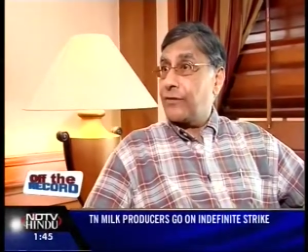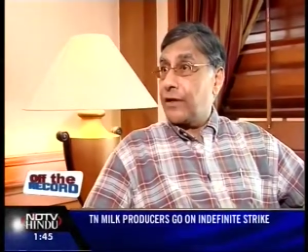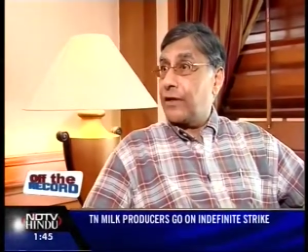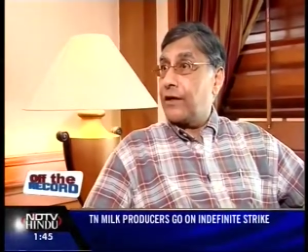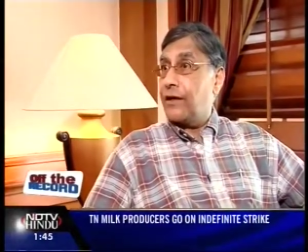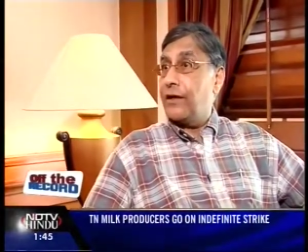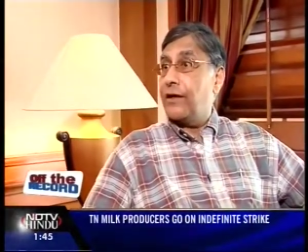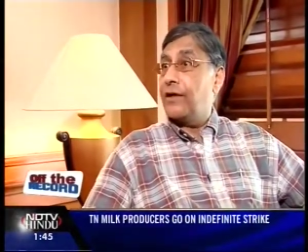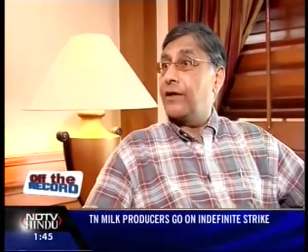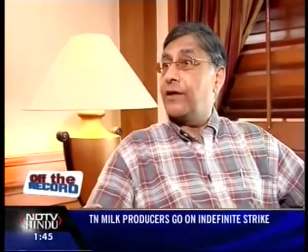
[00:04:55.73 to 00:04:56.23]

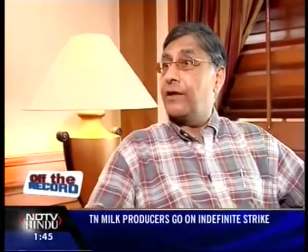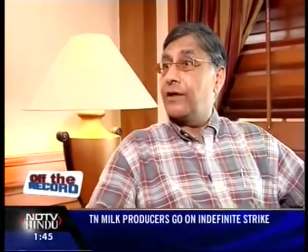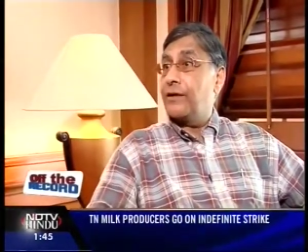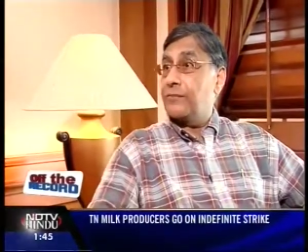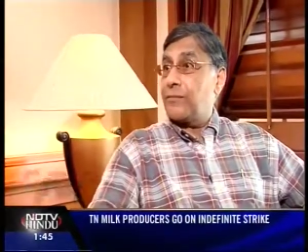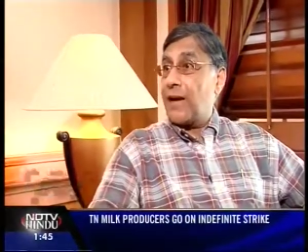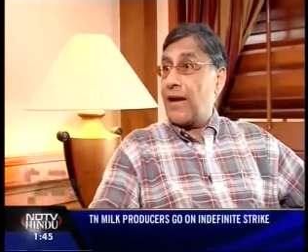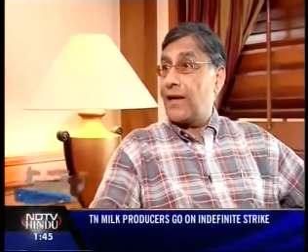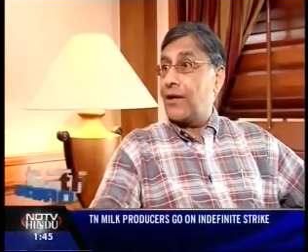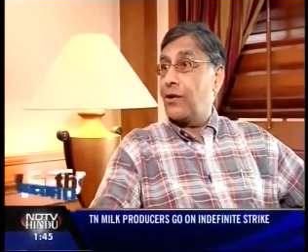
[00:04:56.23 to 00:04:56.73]
here in
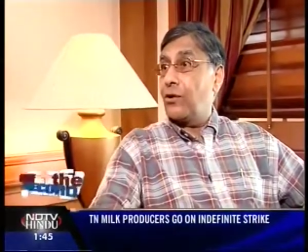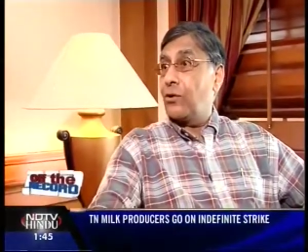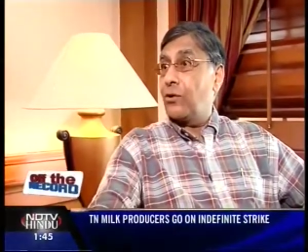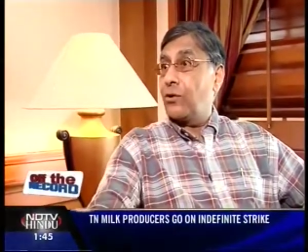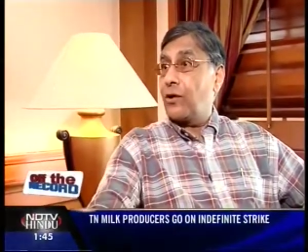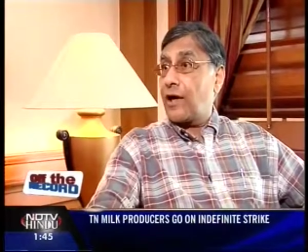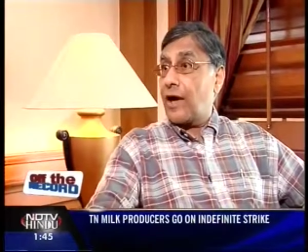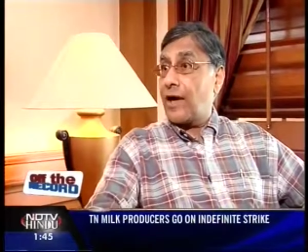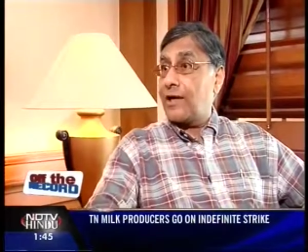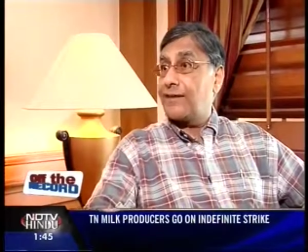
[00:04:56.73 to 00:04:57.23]

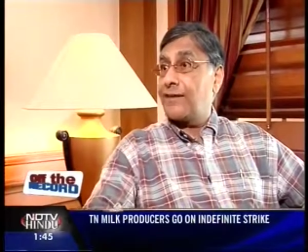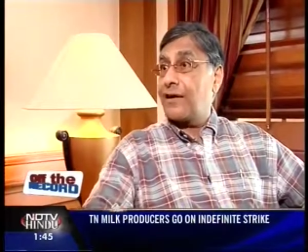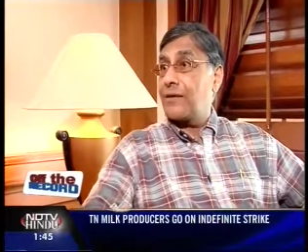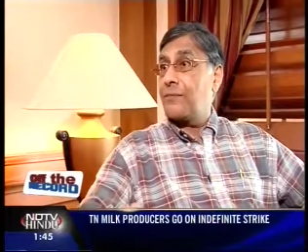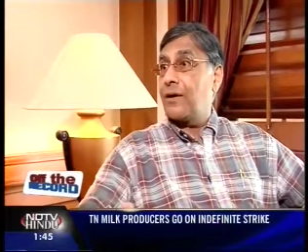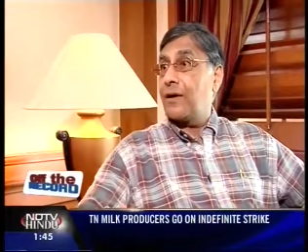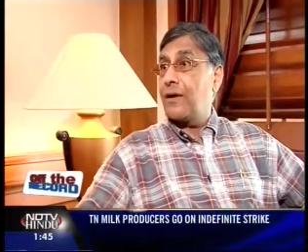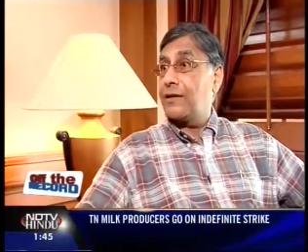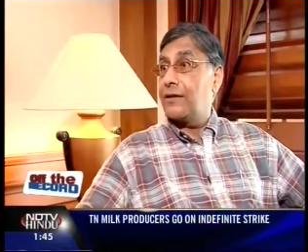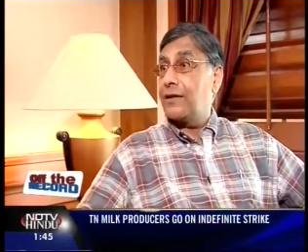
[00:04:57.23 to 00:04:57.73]
Bangalore and
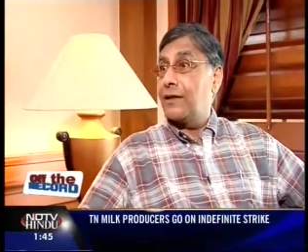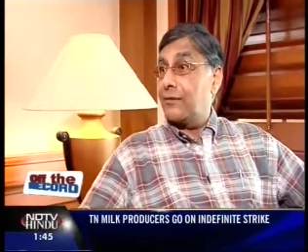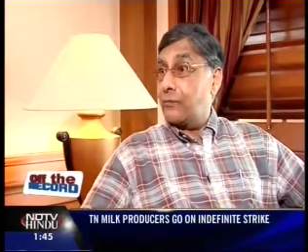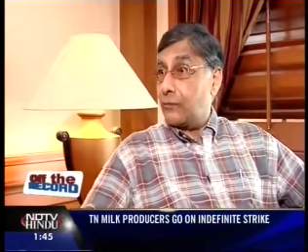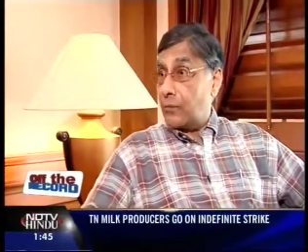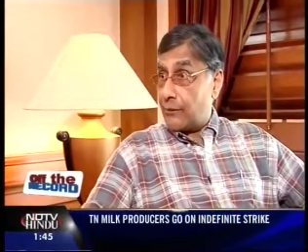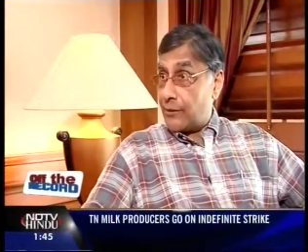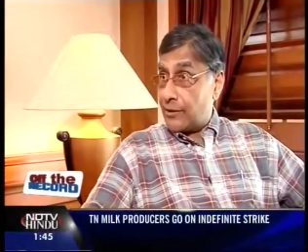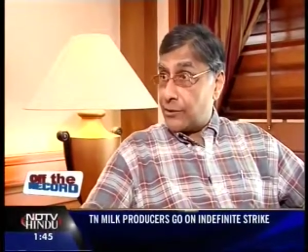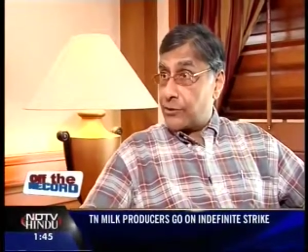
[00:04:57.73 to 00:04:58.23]
Hyderabad.
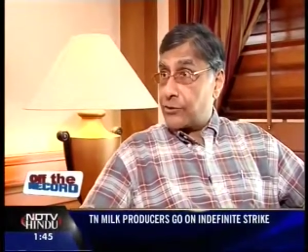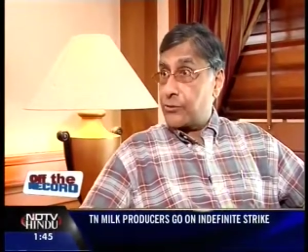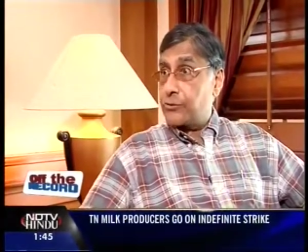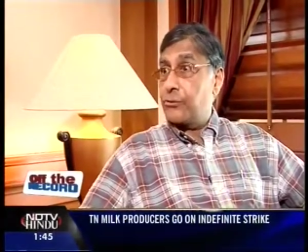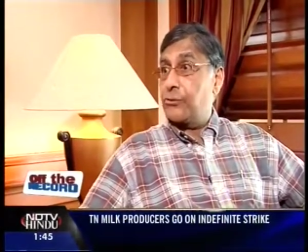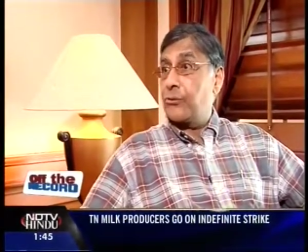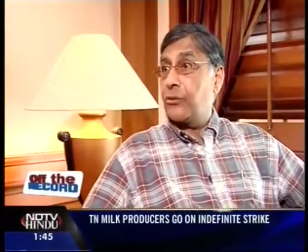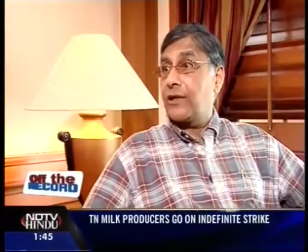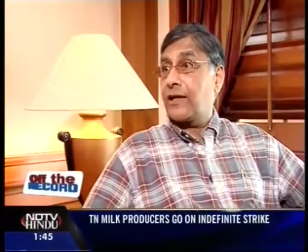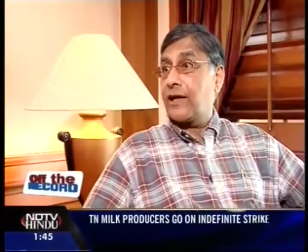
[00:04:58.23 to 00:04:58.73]
We went
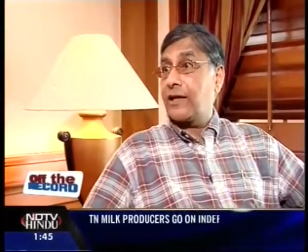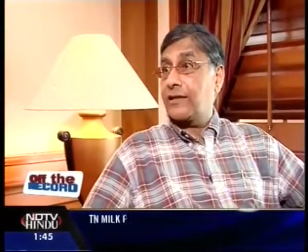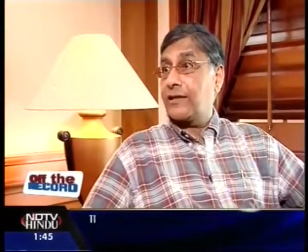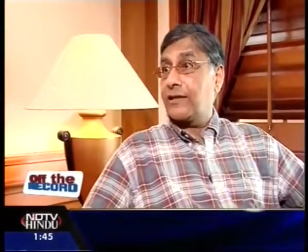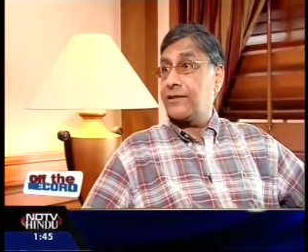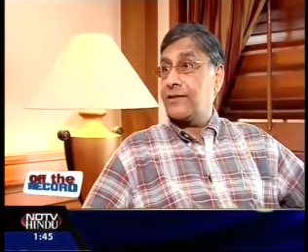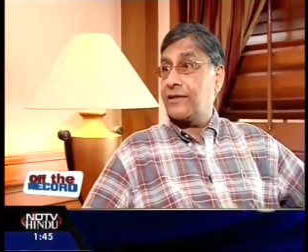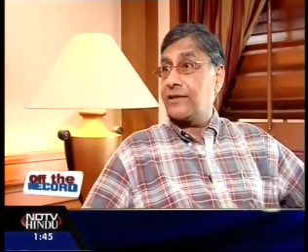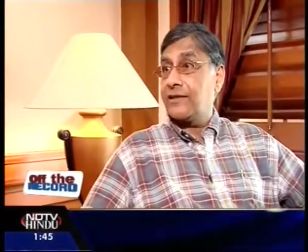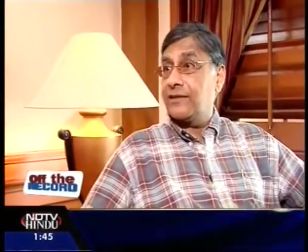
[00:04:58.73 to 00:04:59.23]
to
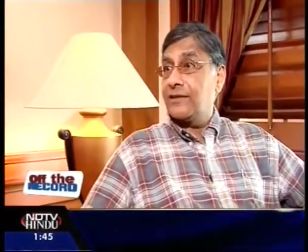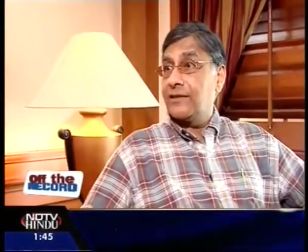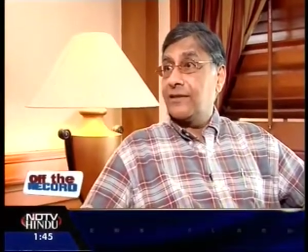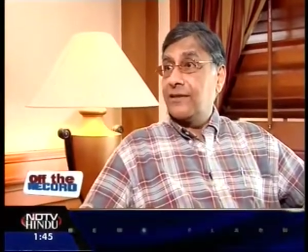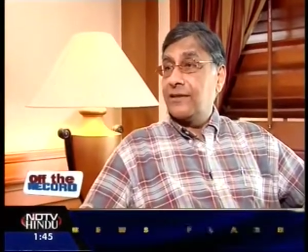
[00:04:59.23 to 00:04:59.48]
Calcutta.